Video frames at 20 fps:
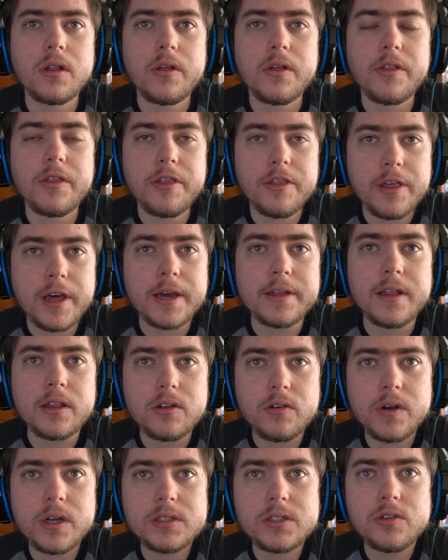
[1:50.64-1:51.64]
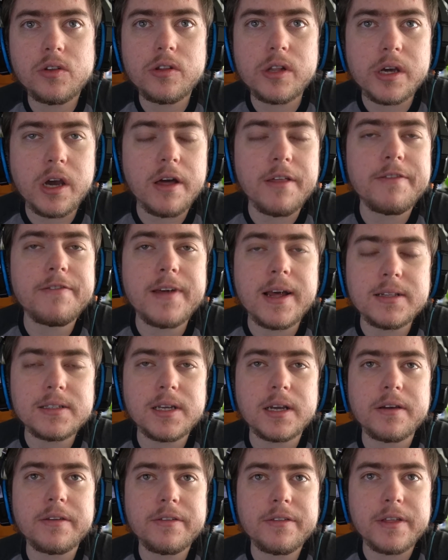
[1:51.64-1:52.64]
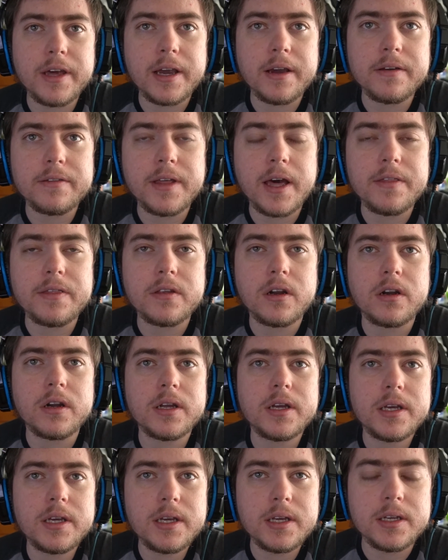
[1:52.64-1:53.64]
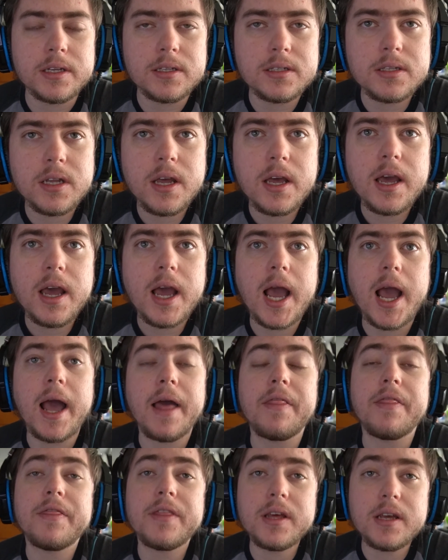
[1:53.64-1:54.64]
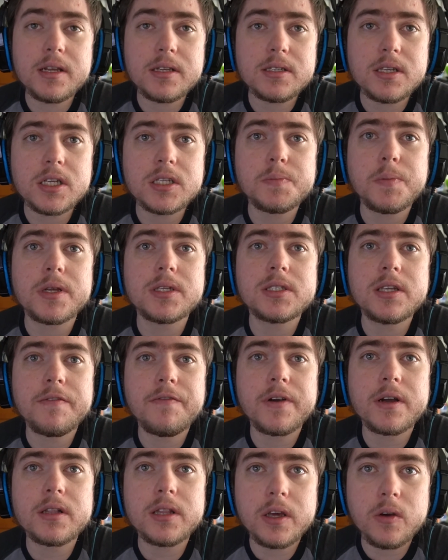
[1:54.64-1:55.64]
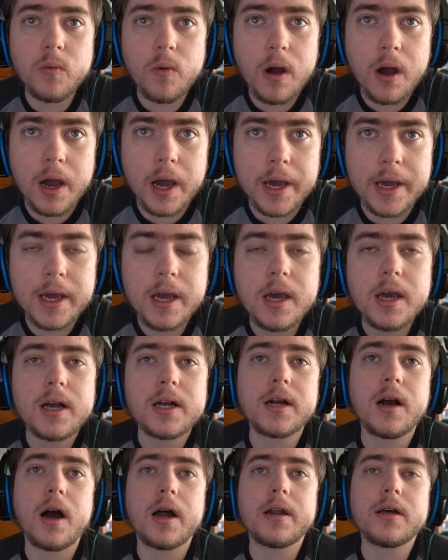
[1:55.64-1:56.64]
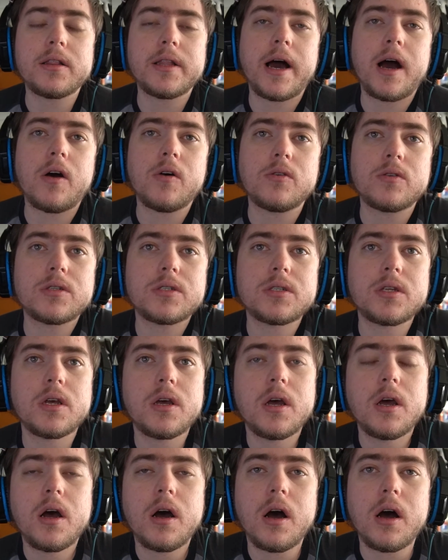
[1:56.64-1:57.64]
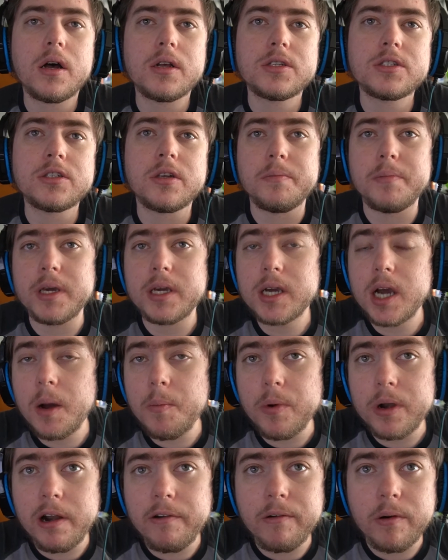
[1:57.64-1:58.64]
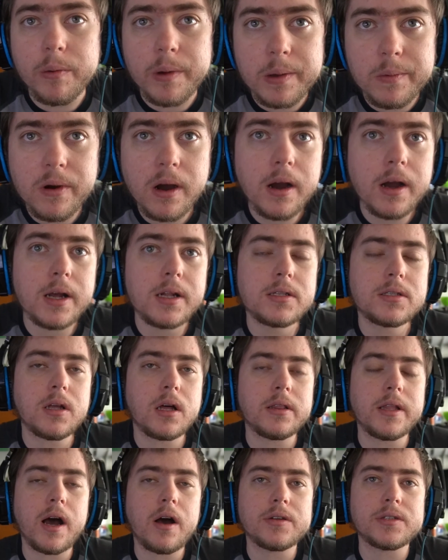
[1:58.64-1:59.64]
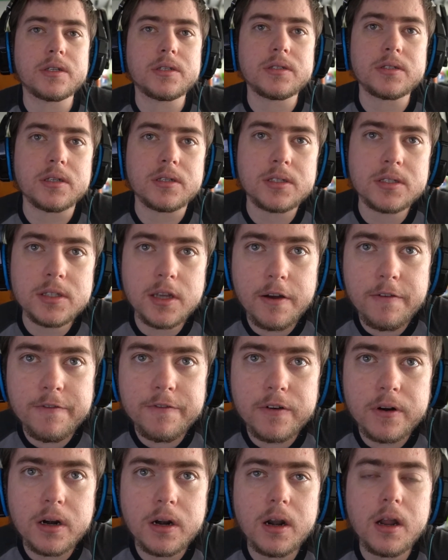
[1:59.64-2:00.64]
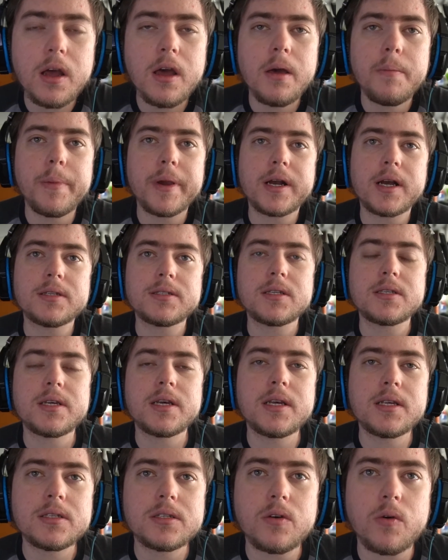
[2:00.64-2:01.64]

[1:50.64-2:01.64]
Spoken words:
thing that there is, and the only authentic thing that there is. And this is specifically why God allows us to become whatever we want, allows us to suffer, because it's his